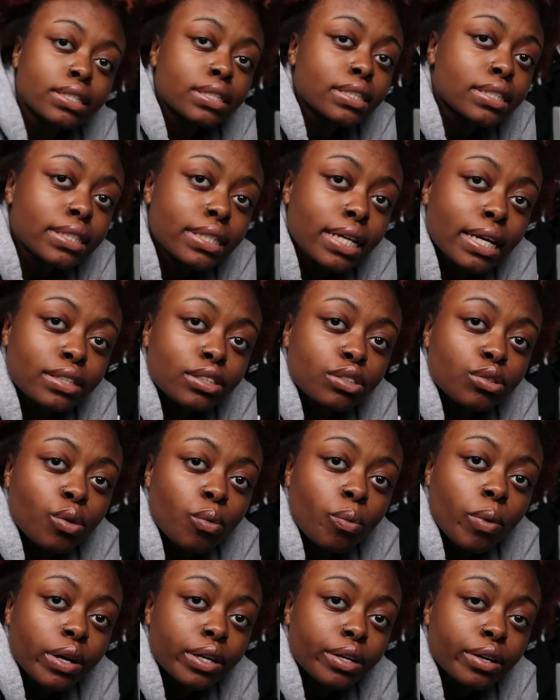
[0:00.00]
Just in case you were
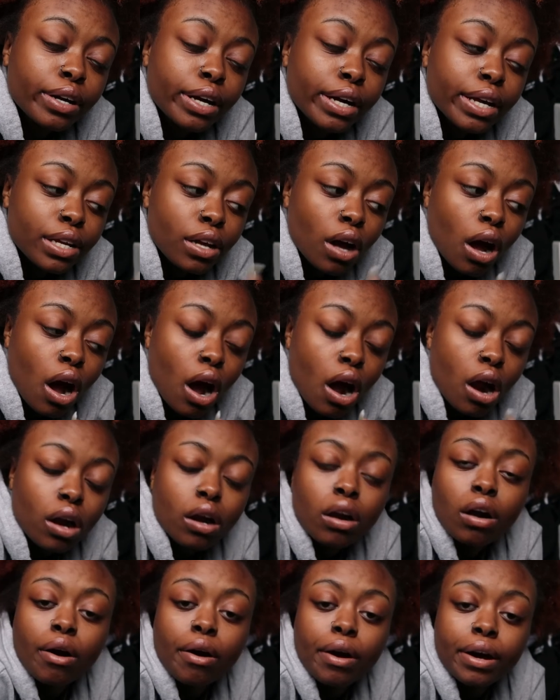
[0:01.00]
wondering, y'all
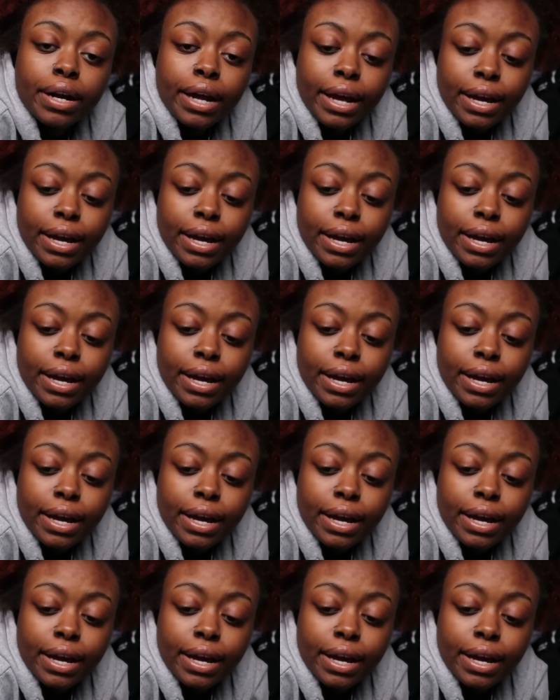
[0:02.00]
are on